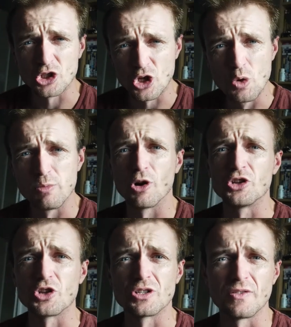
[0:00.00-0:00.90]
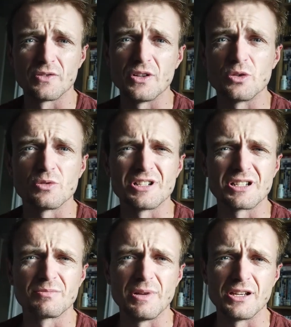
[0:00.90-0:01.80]
I do apologise if this video's been
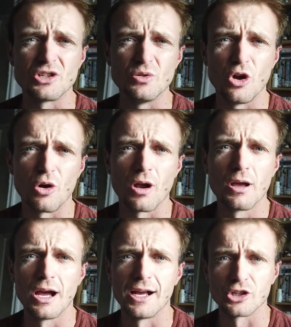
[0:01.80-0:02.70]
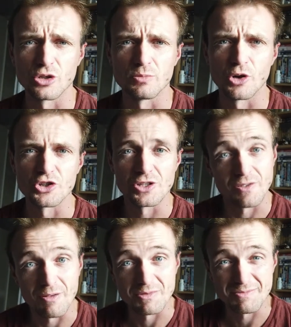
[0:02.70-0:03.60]
a bit too long, and I do
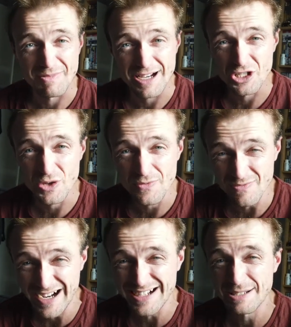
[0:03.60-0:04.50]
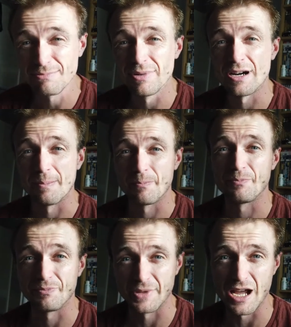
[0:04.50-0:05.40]
apologise if I'm speaking too fast, but
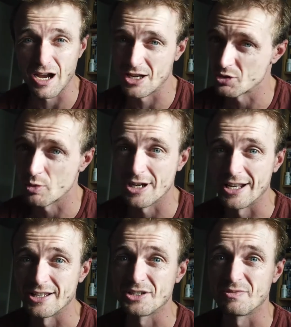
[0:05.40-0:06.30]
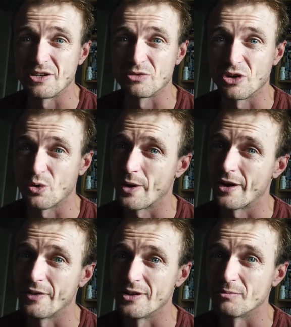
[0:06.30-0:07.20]
I just want to get this video done
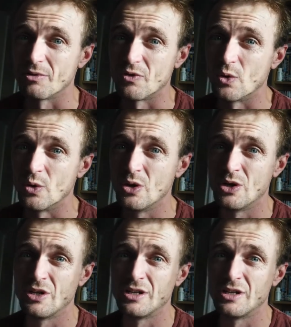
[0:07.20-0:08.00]
quicker than before.